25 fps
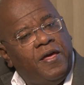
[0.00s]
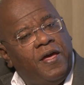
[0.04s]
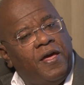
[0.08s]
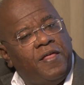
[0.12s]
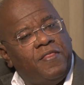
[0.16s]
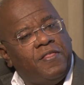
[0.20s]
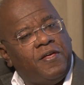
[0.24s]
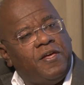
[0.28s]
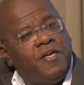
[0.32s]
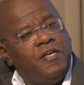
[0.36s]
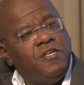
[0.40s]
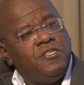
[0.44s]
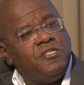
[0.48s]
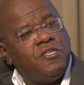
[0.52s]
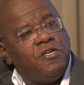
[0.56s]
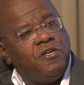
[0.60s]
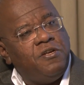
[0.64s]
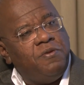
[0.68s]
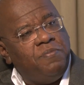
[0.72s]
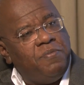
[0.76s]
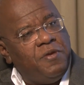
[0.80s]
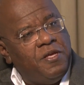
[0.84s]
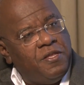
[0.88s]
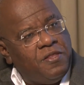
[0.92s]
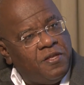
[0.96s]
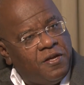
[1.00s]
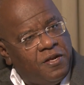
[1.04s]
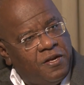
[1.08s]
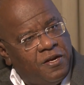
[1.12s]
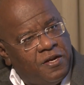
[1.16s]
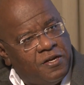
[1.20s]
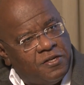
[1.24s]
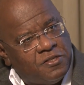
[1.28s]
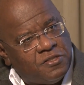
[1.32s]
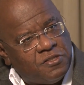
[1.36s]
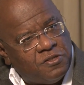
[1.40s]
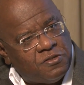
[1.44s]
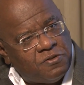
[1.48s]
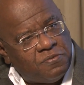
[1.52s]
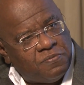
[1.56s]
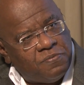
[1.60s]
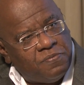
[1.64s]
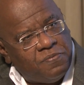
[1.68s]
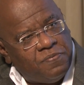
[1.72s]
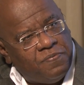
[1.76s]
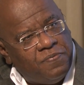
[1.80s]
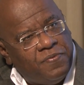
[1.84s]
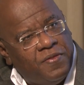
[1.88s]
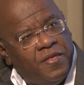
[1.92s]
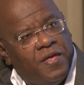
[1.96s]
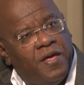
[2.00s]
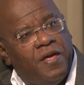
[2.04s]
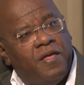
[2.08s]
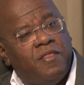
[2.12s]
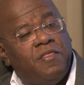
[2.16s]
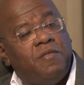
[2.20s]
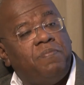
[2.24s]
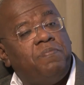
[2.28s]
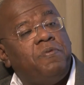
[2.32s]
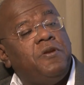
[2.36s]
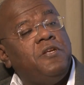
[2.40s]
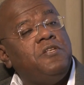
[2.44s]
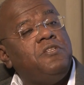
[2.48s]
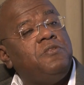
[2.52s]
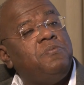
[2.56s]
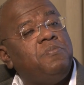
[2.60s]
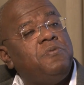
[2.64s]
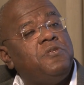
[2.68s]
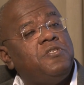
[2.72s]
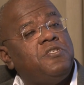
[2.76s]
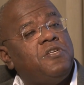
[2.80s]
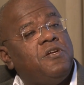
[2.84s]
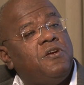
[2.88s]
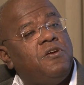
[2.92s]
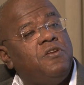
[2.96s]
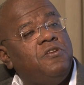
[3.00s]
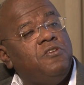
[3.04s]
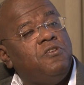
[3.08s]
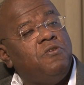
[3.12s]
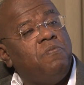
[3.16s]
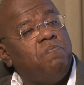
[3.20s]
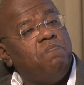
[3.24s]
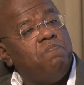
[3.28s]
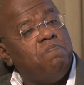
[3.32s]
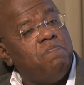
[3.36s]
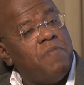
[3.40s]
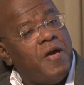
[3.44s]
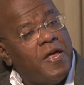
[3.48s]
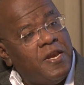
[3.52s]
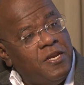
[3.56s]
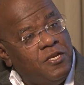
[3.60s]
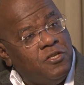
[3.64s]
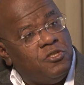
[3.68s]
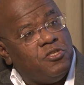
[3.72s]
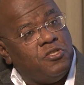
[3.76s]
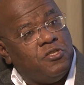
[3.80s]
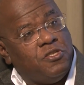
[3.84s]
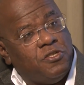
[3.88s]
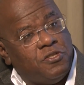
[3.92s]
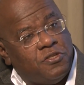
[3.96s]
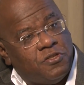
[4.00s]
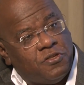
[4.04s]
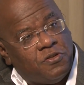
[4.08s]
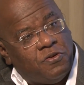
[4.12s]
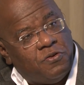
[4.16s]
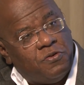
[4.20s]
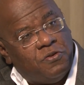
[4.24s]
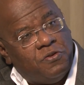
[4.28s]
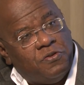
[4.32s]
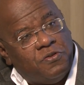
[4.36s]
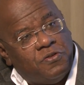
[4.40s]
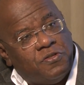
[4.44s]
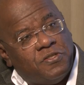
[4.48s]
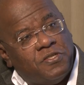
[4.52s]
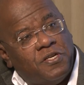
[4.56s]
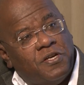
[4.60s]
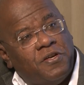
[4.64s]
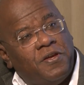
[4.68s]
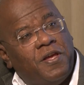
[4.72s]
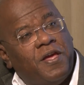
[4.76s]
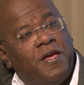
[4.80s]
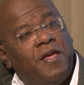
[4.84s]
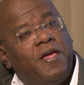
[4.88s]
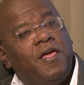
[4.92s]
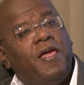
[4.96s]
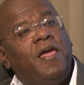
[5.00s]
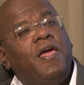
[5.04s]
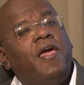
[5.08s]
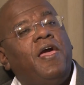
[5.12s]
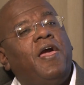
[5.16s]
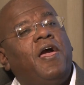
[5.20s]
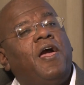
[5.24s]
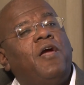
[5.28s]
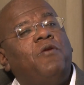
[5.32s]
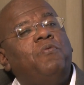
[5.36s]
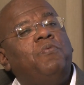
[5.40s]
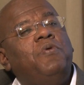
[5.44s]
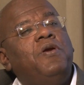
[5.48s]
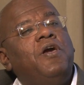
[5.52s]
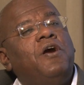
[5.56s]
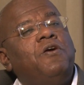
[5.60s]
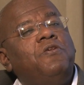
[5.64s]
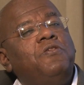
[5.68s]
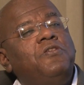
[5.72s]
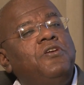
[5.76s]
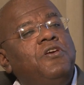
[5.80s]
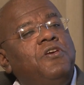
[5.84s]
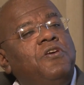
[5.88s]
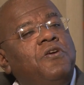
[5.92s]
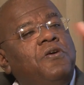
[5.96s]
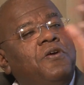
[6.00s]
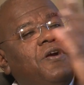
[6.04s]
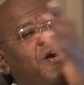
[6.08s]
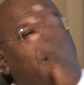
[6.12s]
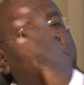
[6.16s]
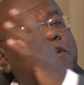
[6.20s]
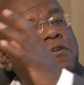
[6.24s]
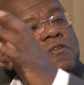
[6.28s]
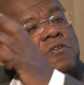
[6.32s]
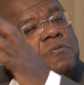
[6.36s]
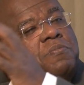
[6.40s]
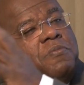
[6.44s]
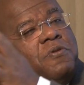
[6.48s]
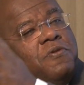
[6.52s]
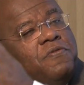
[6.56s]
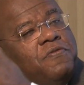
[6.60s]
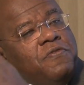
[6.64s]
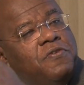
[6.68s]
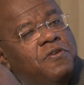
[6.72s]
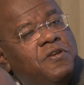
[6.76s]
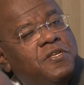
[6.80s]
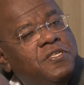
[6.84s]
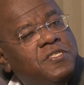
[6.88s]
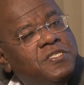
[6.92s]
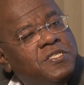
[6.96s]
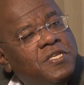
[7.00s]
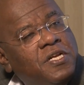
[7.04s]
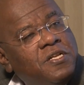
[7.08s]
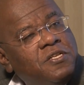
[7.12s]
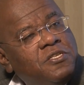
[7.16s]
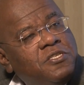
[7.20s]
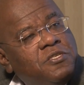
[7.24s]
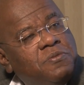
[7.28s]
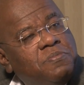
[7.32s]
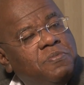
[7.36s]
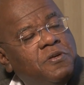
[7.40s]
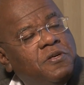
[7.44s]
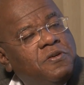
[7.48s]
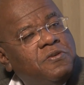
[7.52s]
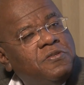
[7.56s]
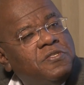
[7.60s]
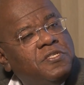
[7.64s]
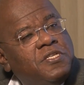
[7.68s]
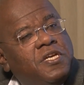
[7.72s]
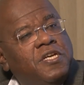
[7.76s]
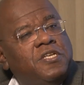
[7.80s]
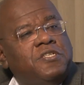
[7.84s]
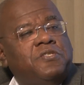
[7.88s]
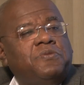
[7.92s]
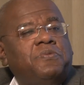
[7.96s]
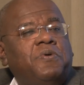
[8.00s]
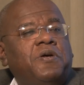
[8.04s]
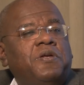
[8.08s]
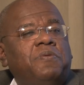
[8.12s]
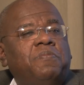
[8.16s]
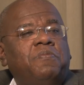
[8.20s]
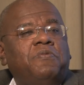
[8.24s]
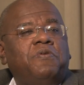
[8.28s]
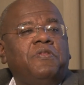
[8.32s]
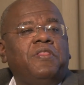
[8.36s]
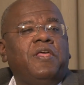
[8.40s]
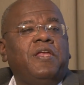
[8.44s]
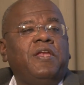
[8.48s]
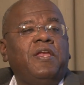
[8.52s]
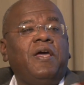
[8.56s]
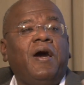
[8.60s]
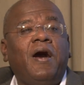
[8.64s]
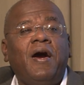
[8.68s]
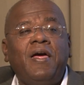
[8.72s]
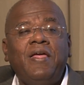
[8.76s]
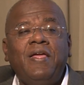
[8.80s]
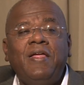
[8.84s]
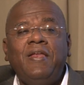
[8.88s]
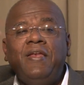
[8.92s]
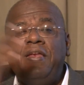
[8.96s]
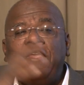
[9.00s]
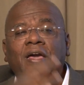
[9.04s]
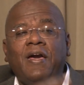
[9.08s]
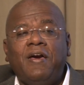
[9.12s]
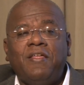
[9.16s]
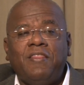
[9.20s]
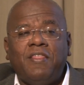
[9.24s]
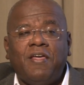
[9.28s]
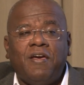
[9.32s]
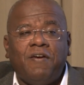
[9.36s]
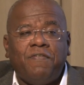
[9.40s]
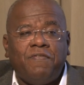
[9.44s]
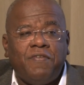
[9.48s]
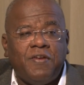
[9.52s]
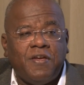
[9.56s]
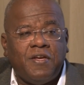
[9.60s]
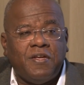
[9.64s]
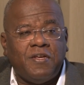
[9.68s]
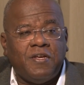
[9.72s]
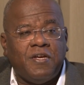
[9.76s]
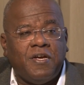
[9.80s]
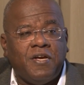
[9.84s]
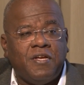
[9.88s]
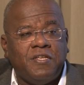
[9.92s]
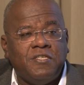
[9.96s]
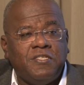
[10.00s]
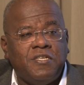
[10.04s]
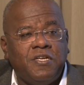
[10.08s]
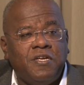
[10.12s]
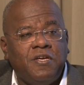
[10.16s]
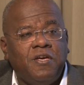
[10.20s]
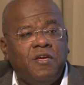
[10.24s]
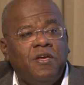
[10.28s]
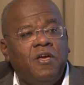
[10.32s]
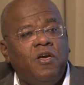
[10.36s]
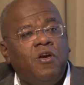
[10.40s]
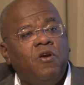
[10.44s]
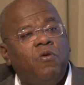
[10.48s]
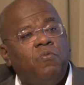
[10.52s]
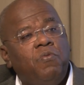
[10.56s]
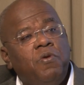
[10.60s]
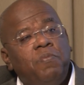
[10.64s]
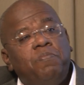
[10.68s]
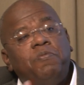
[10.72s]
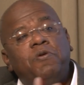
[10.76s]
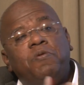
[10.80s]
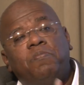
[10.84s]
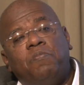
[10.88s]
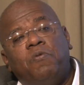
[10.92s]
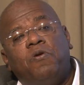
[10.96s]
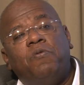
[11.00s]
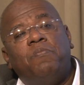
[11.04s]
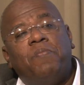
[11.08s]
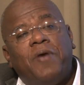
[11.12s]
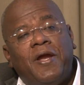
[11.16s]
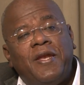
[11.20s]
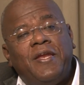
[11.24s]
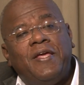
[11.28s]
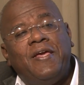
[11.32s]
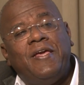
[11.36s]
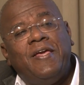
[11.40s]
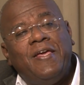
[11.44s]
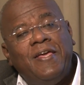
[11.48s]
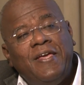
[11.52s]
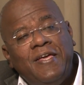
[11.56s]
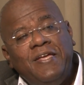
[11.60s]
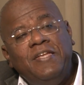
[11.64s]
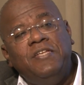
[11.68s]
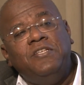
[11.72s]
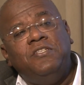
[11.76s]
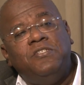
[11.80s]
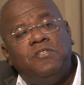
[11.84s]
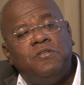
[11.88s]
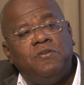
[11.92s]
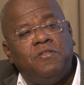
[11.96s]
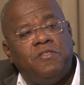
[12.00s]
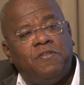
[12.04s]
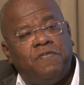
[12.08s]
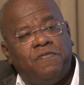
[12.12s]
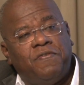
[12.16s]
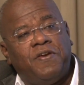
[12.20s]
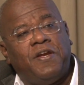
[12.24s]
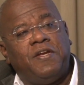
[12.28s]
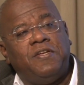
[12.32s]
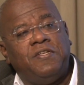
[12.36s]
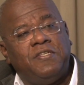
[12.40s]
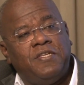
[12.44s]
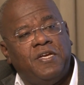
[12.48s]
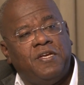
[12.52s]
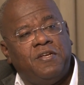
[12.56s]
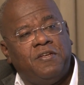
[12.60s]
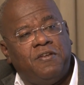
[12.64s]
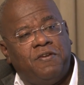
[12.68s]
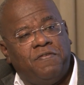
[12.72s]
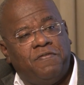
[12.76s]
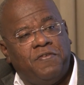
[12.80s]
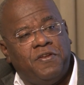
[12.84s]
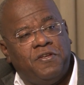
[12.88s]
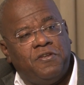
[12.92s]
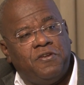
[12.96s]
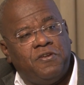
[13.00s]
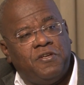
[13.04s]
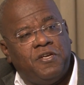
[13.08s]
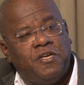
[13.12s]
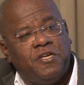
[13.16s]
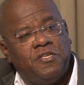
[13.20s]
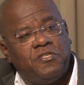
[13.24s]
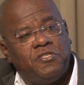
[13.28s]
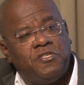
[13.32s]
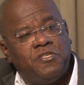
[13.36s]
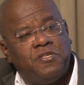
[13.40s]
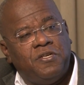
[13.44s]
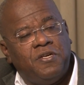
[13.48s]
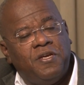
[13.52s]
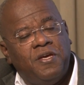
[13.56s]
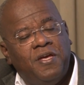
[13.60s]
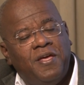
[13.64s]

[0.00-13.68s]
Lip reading: And the kids are going to be in the classroom, And the principals are going to manage the schools, okay? And we're holding you accountable for results because guess what? More than any other African country, we put more money into the front end of education.